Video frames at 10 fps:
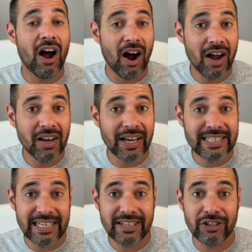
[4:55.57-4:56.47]

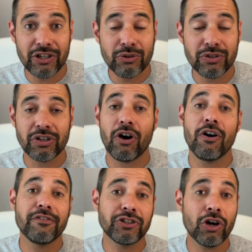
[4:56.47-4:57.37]
highlighting the use
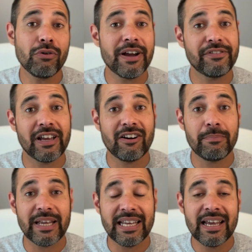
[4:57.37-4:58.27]
of shockwave
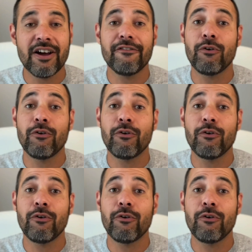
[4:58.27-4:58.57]
therapy